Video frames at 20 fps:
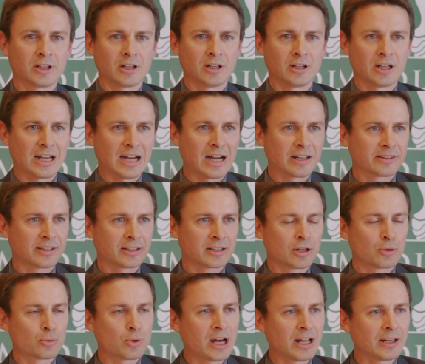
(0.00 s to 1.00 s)

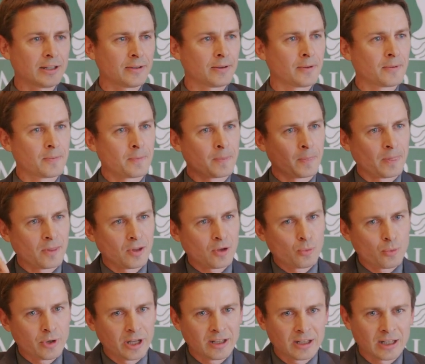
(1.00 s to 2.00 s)
Article 1,
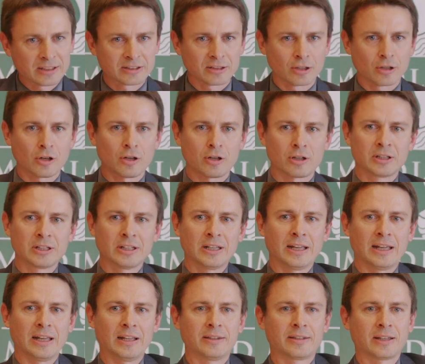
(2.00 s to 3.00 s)
when does the law
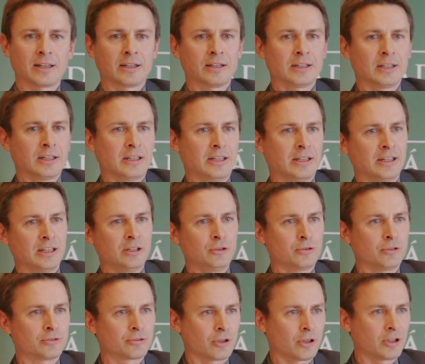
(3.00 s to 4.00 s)
enter
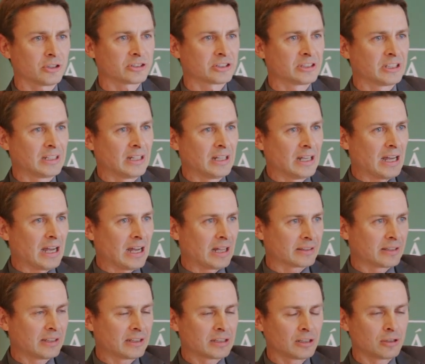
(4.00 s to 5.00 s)
into force?
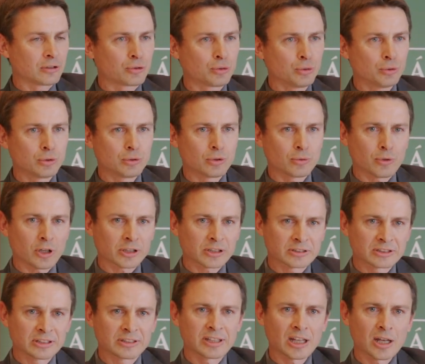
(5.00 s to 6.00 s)
Article 2, what
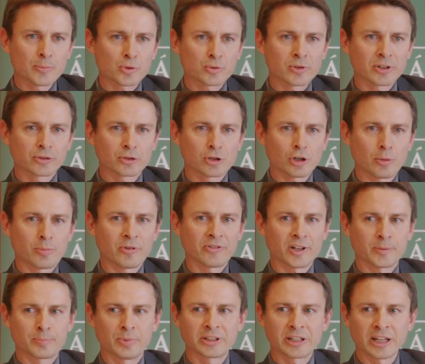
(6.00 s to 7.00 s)
is the temporal scope
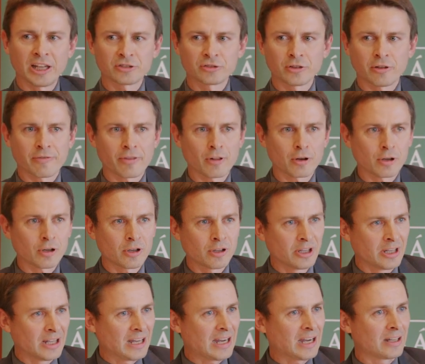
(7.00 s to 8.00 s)
of application of the law?
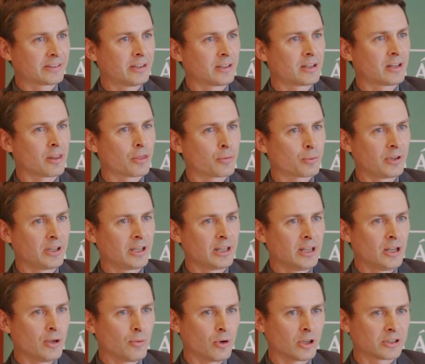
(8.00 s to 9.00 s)
Article 3,
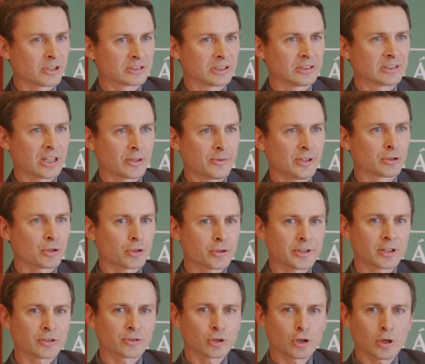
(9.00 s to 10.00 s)
what is the
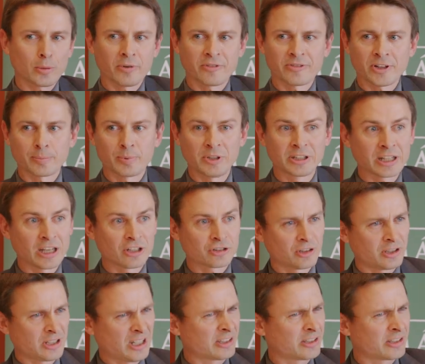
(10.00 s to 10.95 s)
territorial scope of application?